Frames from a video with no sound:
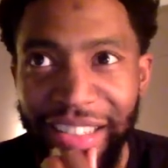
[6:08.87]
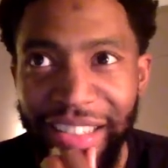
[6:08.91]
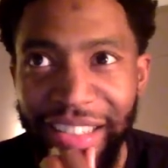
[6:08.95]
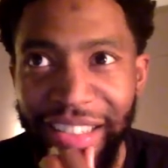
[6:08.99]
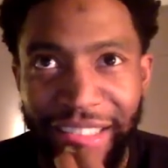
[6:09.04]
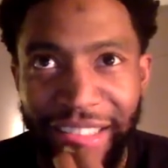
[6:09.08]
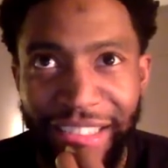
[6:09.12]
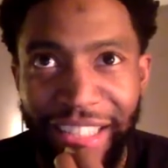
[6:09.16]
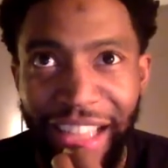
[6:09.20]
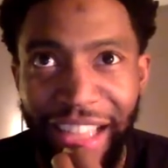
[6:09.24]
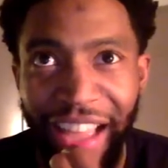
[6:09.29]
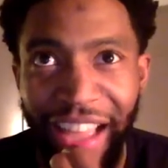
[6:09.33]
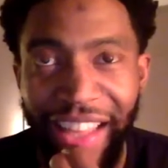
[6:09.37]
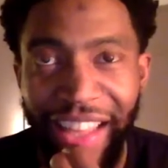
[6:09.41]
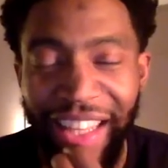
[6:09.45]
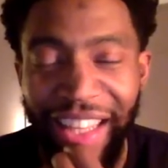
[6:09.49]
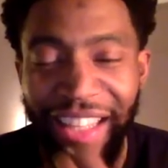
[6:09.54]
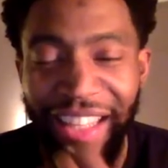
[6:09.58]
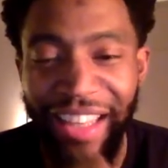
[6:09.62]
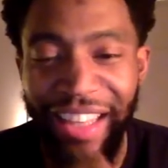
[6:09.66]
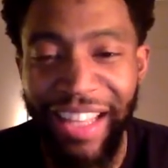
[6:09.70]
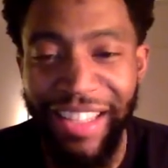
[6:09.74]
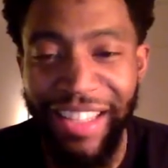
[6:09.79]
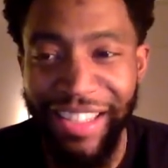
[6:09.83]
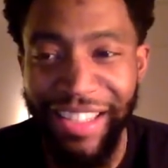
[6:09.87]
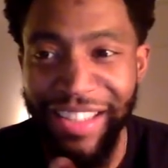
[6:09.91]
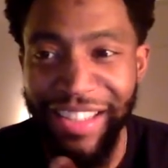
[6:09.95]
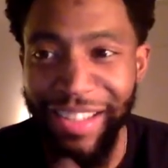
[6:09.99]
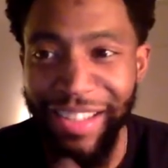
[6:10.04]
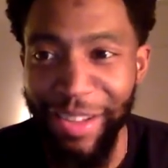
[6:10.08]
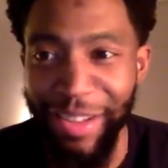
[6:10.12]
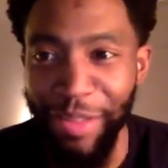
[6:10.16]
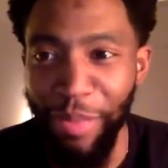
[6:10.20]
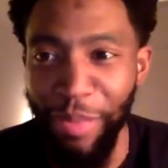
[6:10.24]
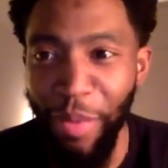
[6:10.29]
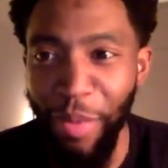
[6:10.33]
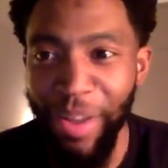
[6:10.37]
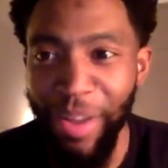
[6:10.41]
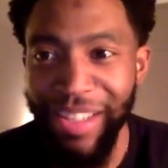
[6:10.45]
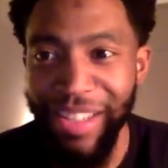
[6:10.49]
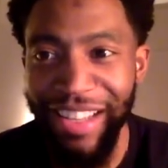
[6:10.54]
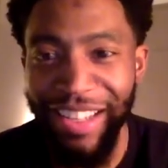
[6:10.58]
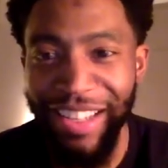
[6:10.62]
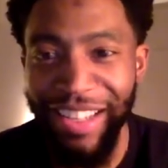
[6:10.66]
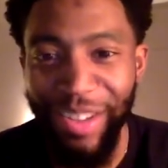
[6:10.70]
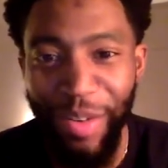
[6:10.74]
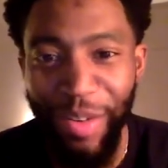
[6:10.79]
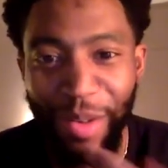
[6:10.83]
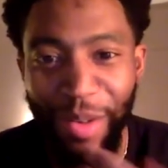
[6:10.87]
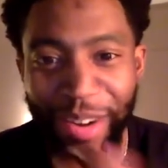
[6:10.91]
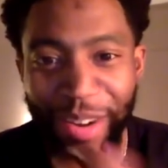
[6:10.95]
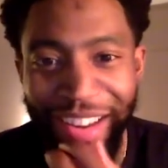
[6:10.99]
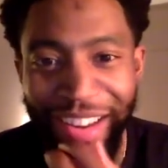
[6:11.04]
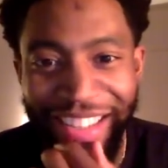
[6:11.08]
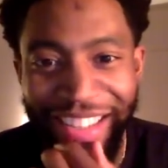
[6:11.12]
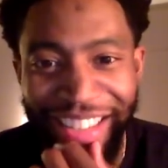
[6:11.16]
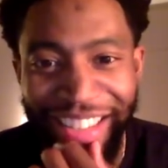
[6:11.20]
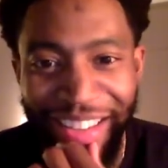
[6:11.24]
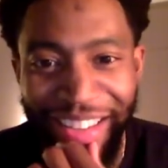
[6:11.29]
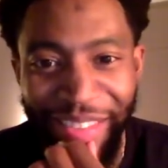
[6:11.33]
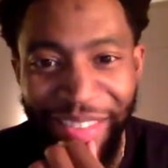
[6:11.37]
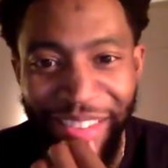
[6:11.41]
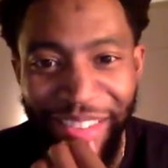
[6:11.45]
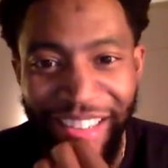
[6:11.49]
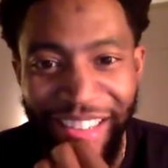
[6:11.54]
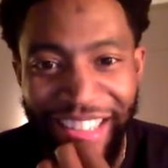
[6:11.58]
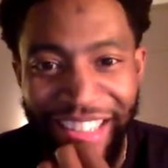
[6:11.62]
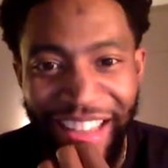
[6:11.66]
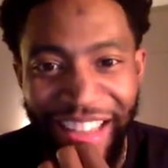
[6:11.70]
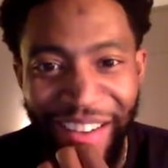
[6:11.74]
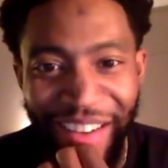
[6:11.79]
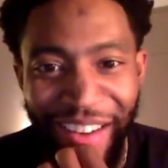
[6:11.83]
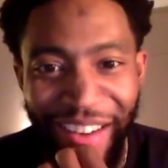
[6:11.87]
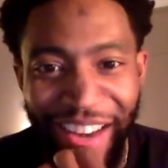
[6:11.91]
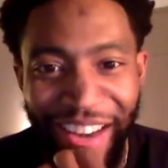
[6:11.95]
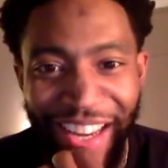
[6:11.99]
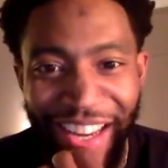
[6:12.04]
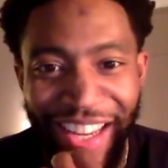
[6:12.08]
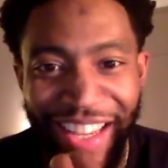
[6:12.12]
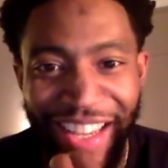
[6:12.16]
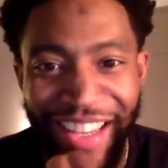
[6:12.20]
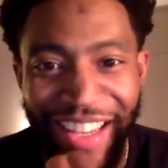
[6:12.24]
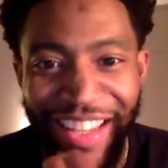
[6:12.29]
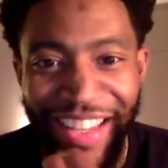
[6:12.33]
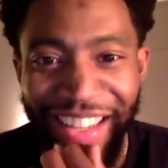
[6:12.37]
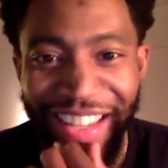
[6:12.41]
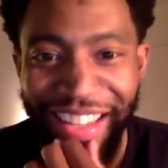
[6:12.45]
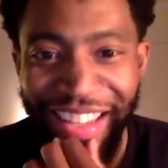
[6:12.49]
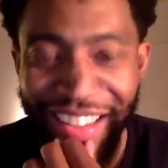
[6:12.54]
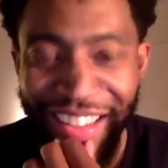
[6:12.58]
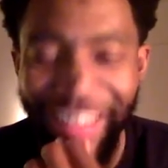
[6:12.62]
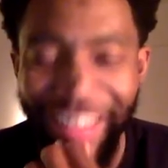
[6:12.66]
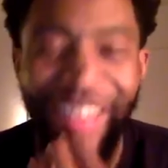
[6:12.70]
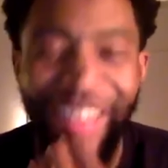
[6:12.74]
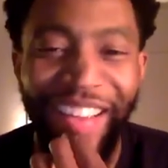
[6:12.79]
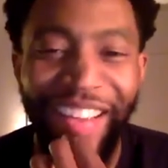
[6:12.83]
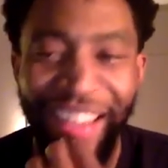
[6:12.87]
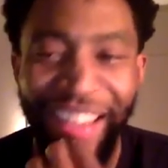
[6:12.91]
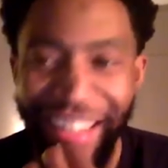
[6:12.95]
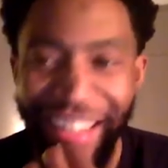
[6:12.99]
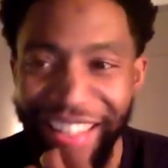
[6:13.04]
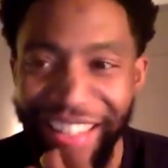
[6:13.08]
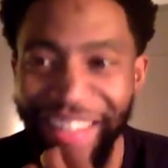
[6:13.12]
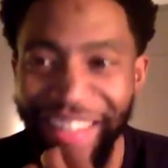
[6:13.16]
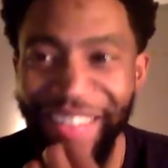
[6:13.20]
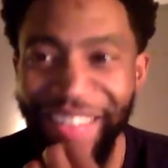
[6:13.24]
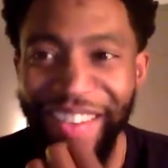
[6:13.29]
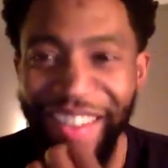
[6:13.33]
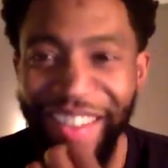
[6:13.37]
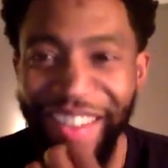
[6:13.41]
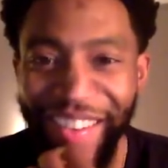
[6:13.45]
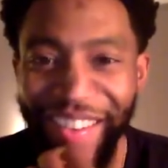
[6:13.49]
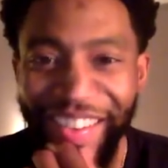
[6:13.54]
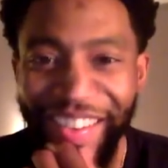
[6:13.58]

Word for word: I think that's the points I scored at Stanford. Is that right? Okay, there we go.